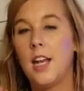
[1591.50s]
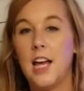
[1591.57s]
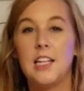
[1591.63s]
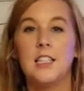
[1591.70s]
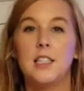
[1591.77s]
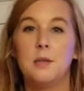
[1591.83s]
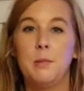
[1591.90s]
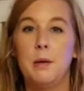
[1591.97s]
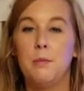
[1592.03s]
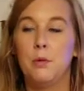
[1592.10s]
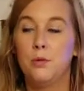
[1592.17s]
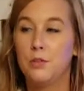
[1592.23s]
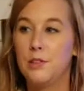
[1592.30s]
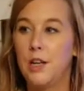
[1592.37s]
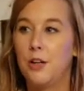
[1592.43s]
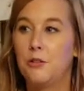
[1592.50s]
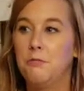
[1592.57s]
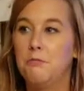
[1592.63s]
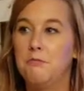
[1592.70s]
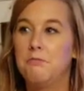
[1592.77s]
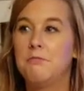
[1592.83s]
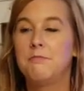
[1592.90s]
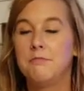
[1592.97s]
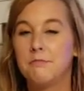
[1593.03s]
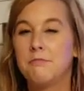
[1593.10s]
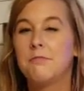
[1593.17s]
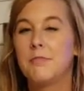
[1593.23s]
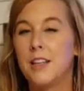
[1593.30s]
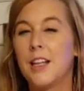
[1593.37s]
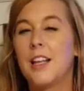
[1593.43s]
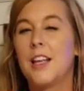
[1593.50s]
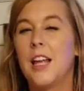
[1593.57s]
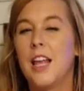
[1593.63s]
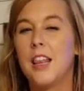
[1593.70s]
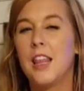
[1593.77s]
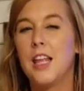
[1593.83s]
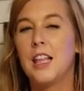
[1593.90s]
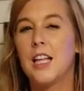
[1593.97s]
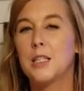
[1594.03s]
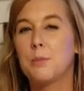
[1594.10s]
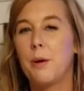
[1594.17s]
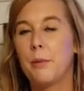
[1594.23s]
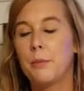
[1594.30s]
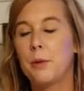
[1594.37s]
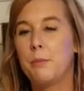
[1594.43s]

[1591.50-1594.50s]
nicest people. So, I think that's probably